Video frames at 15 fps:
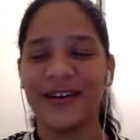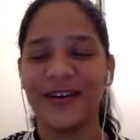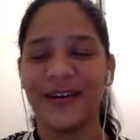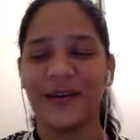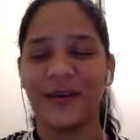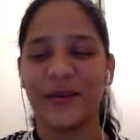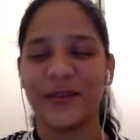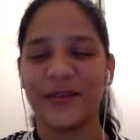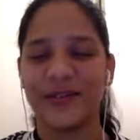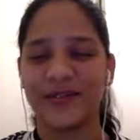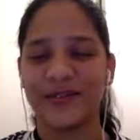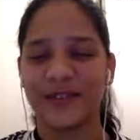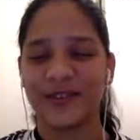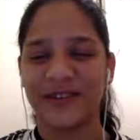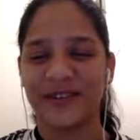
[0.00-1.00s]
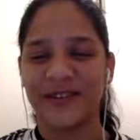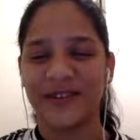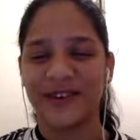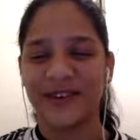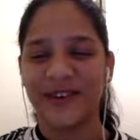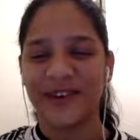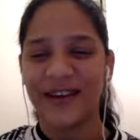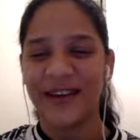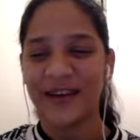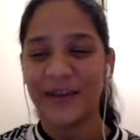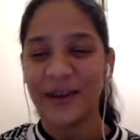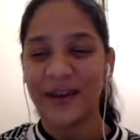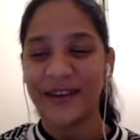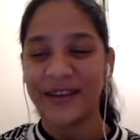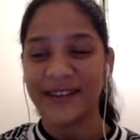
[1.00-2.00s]
away at a screen. Hey,
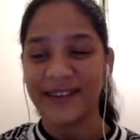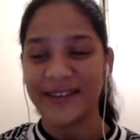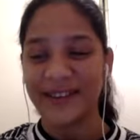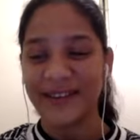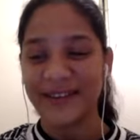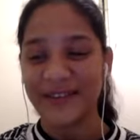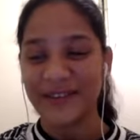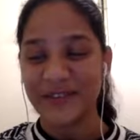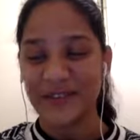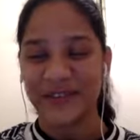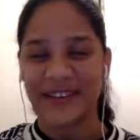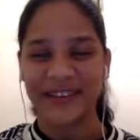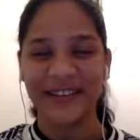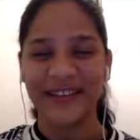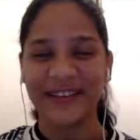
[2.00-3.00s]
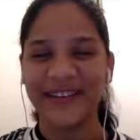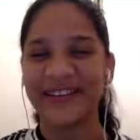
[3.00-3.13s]
Val, thanks for joining.